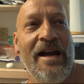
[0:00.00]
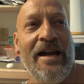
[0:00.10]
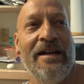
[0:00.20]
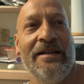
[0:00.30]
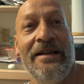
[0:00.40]

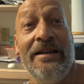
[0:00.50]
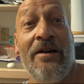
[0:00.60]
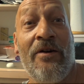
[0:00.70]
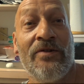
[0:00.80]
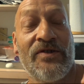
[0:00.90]
And he
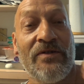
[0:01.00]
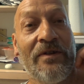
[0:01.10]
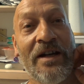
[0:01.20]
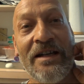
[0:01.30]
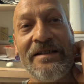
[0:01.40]

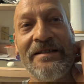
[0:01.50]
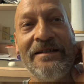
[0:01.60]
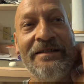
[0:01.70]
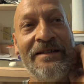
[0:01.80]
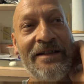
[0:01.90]
also likes
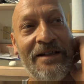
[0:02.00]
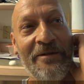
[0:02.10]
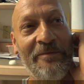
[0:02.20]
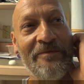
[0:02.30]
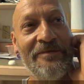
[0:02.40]
the
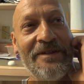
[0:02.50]
um,